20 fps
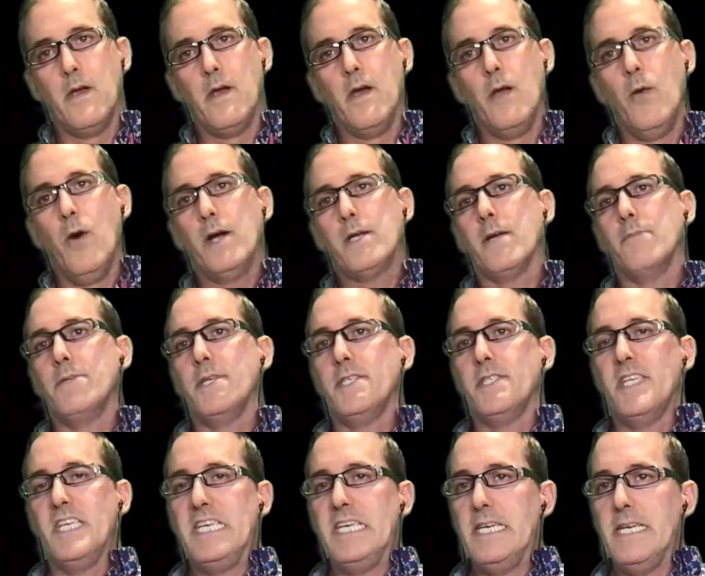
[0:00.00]
Welcome to
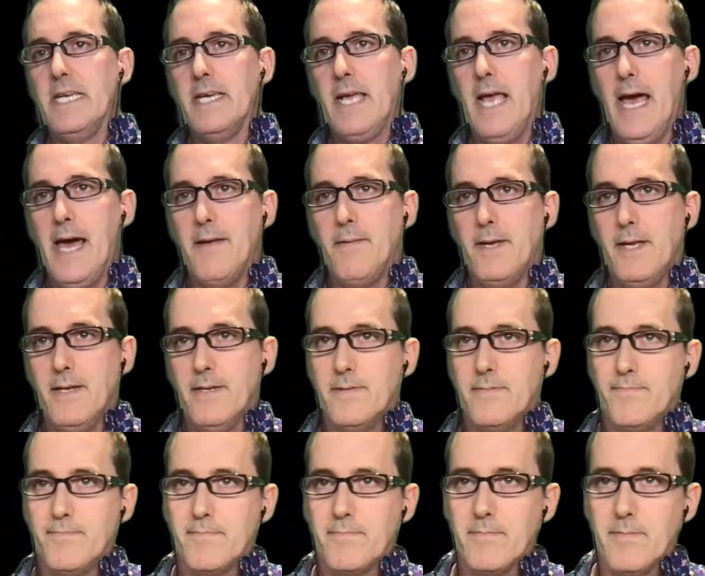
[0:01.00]
TDD.Academy.
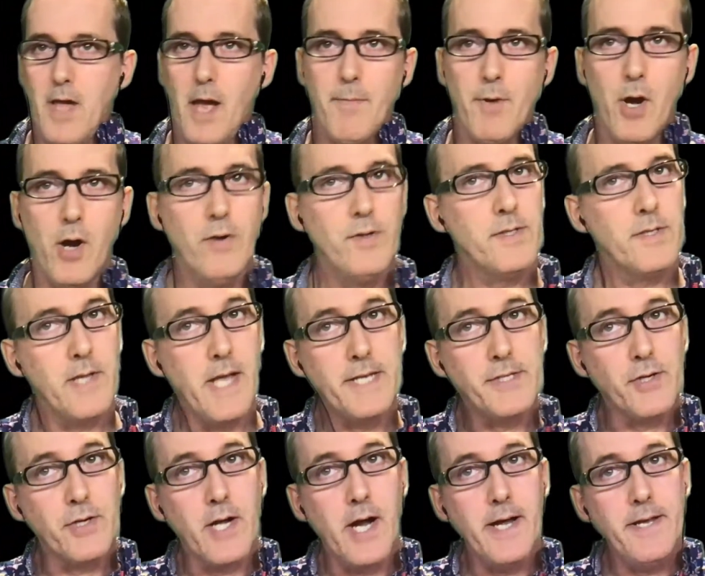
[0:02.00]
I'm your host, Lance
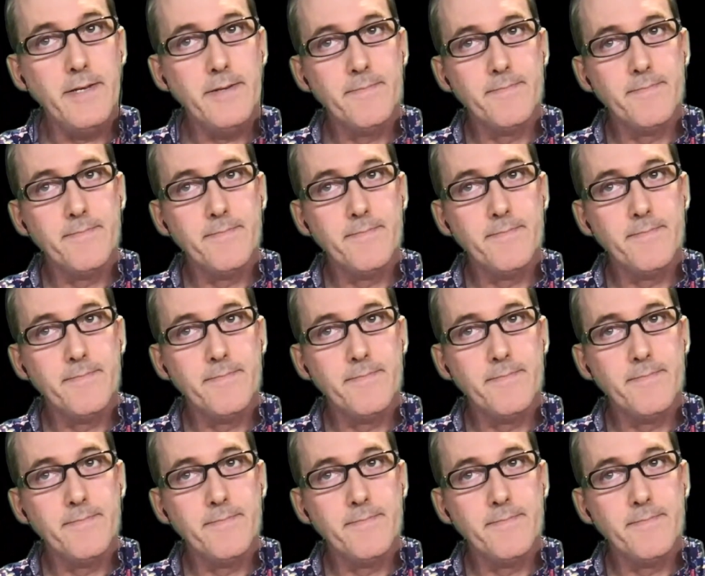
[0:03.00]
Erkine.